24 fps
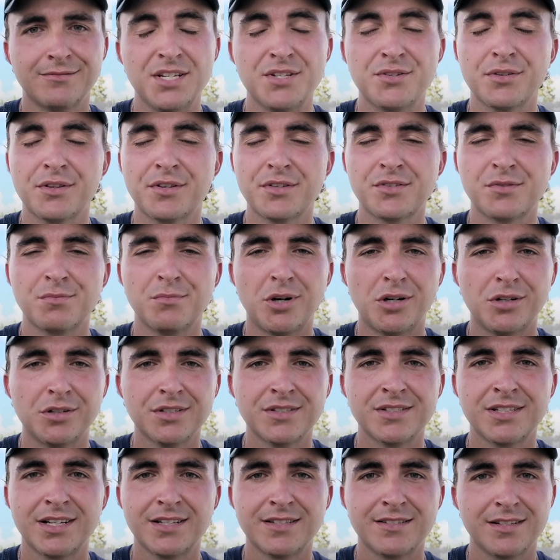These are the
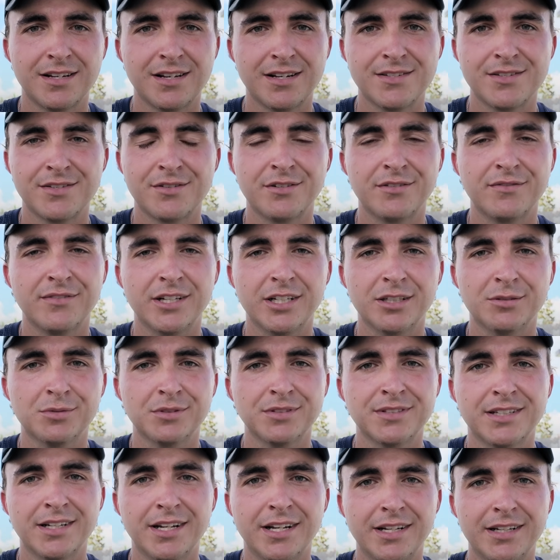smallest head size that are available
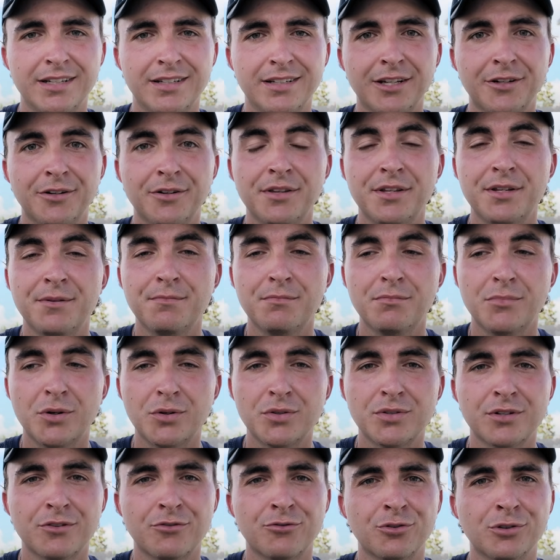today and are the
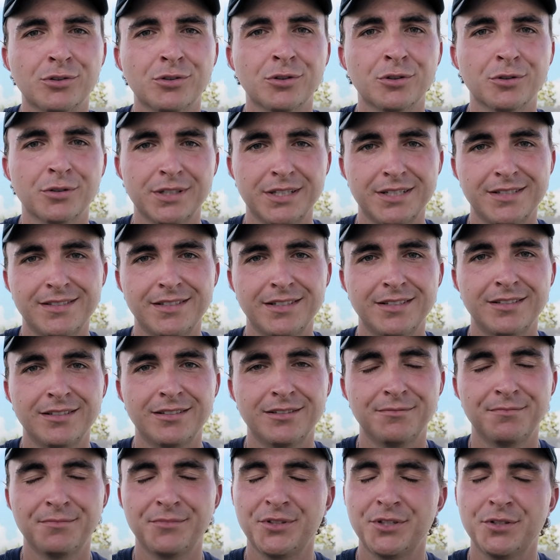most control oriented.
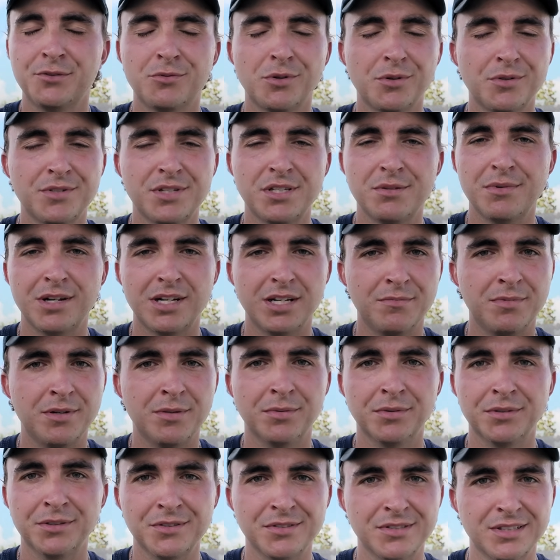You won't see many
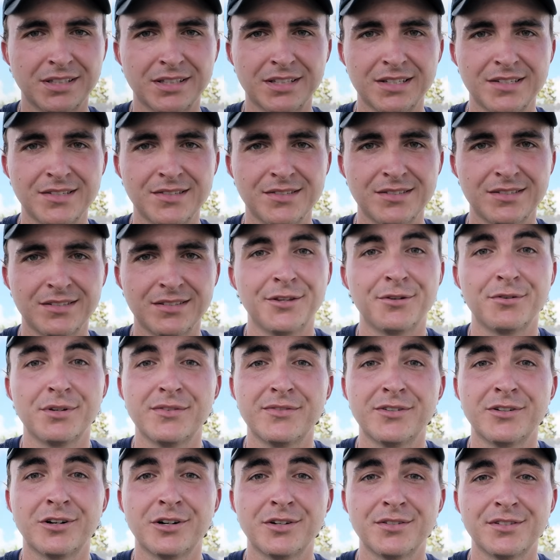people using these, and they're
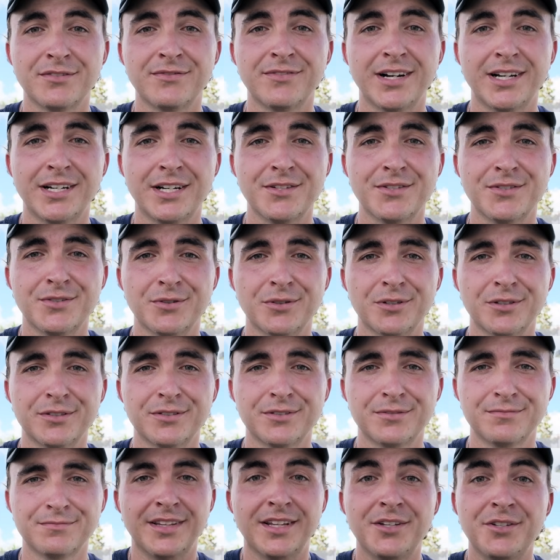even hard to find in stores.
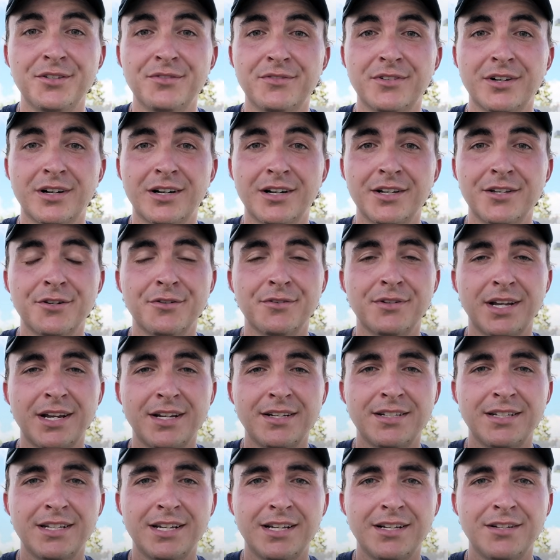Then you've got your
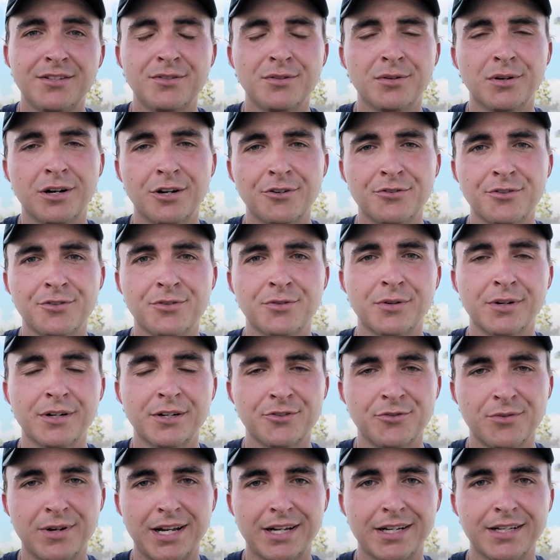98 to 100 square
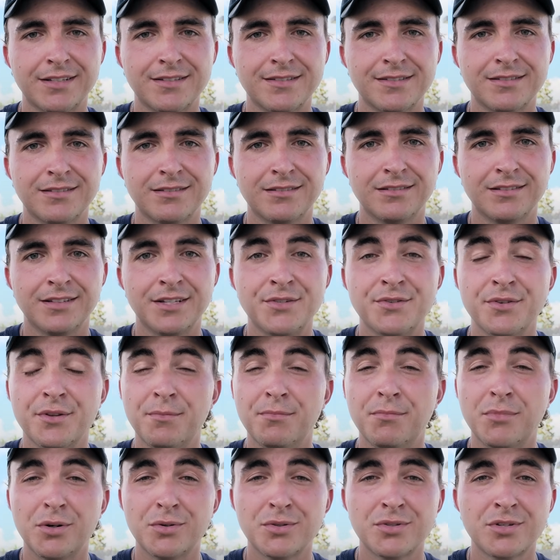inch rackets. These are the
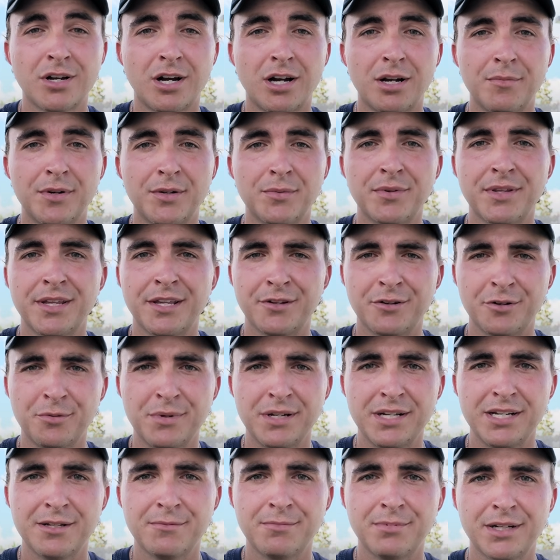most common with
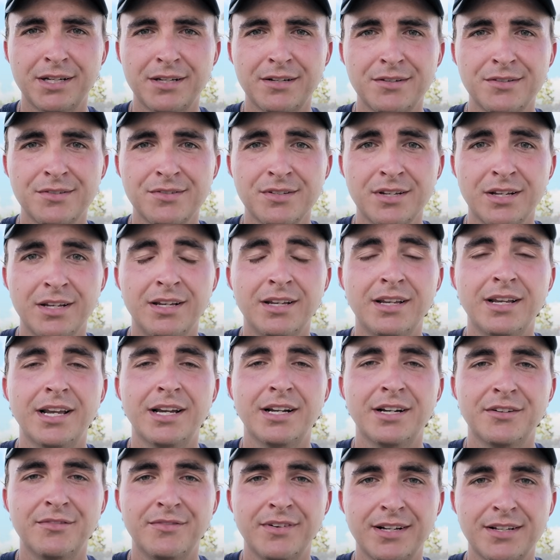intermediate players
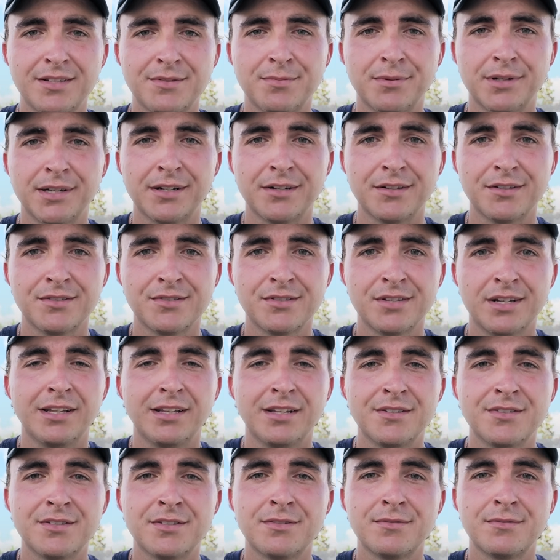and advanced players, and
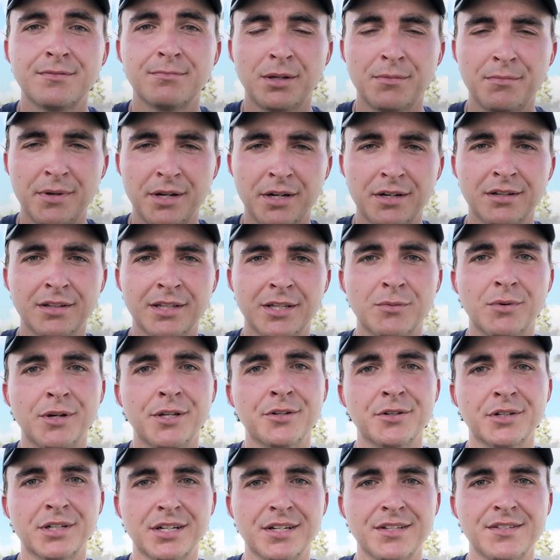this is primarily what
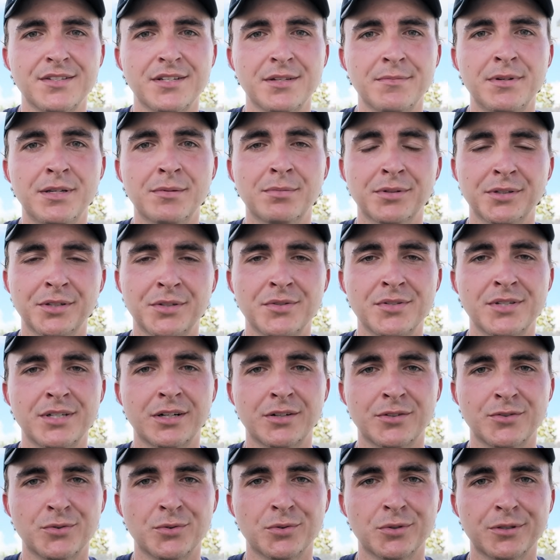you're going to see people using
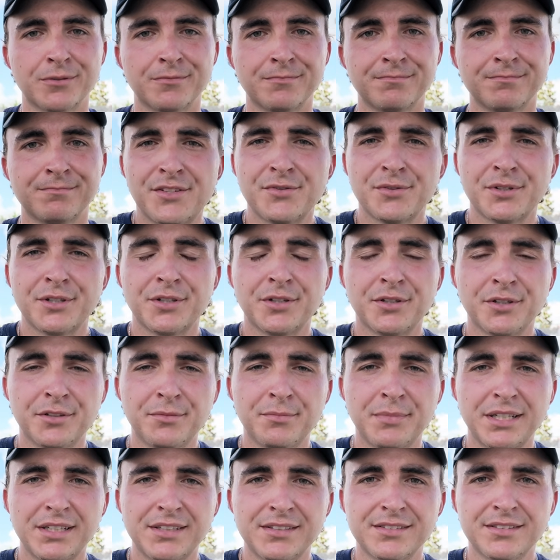on tour. These are a good
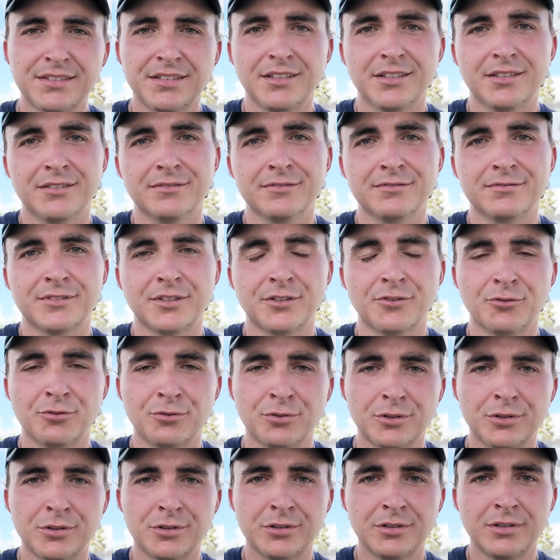mix of
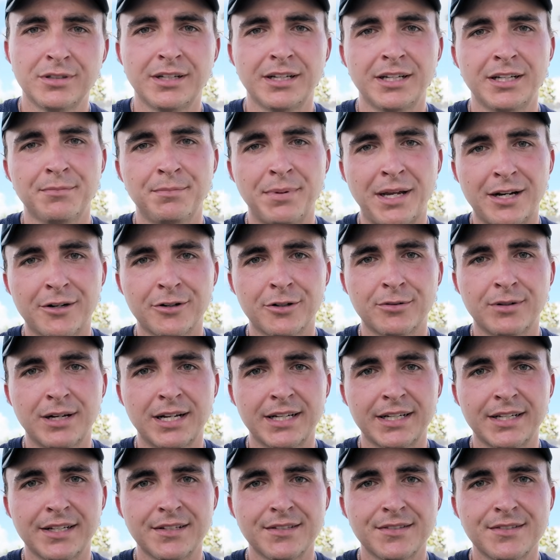control and power
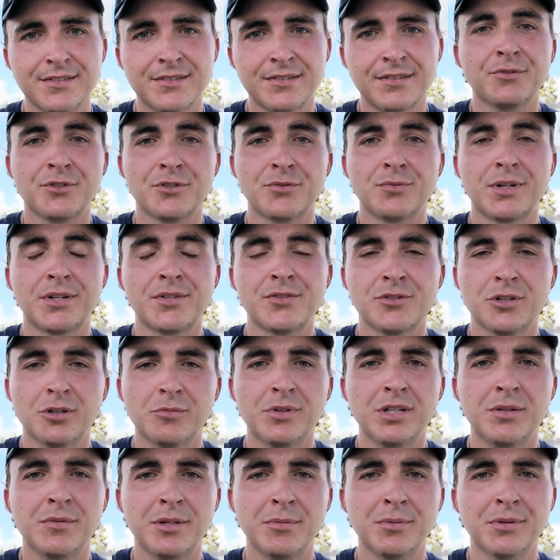rackets, which is why so
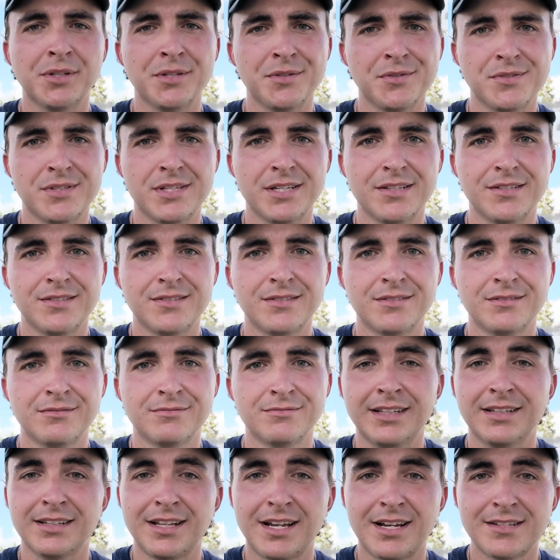many people use these.
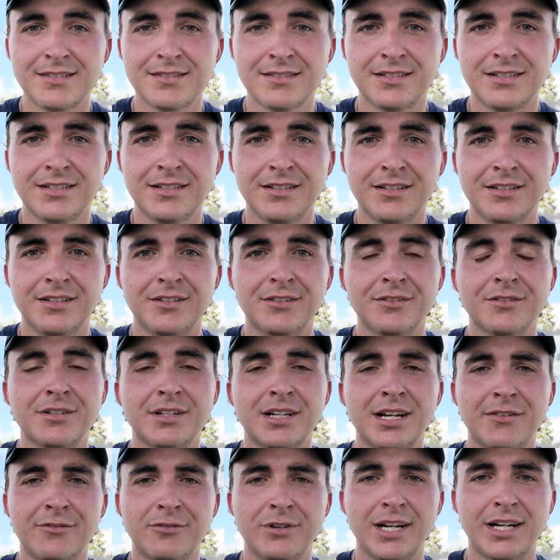And lastly, you're going
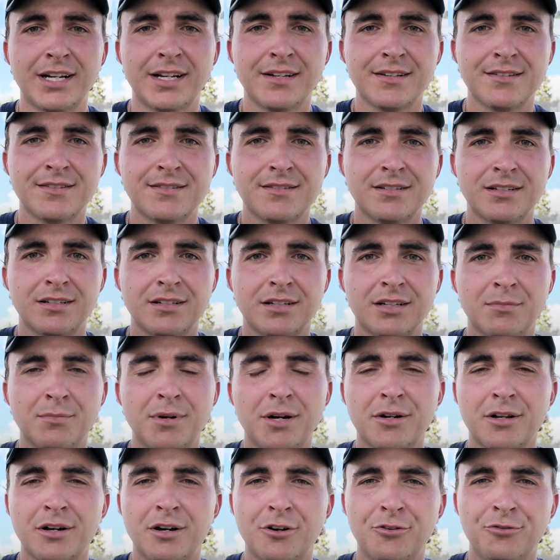to have rackets
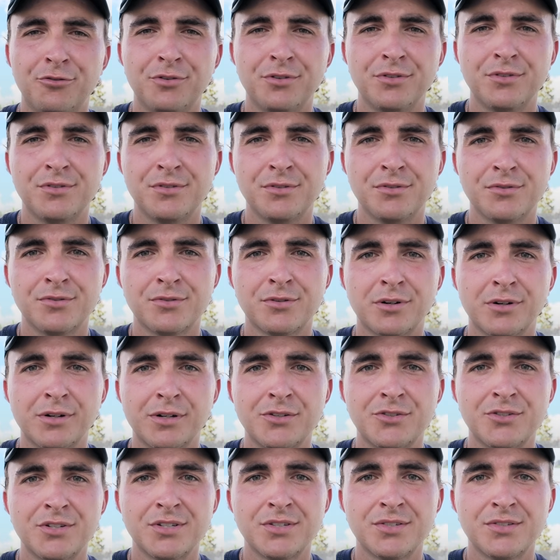about 102 square
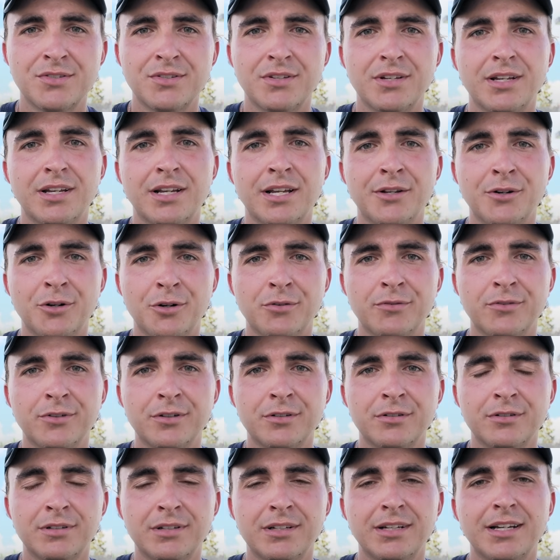inches and
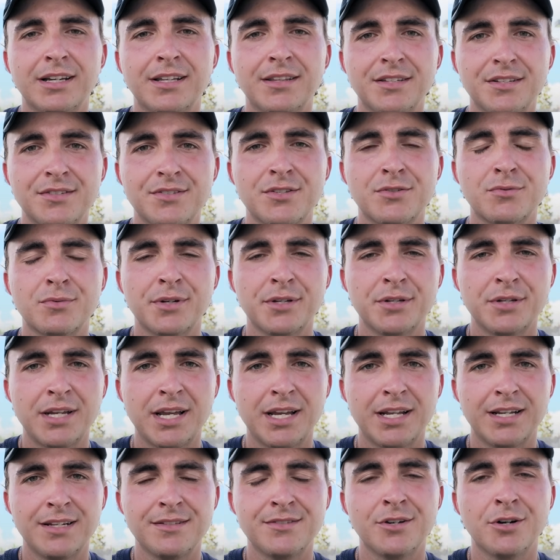over, and this is where you
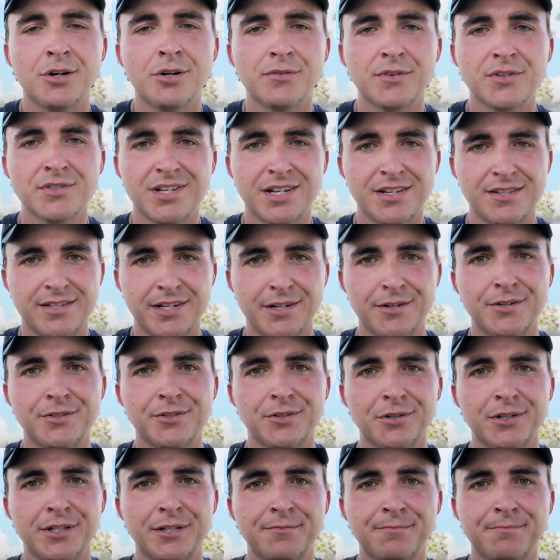get into oversized
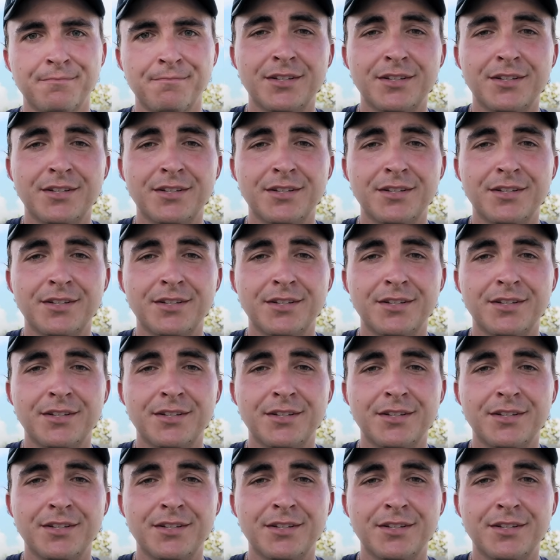territory.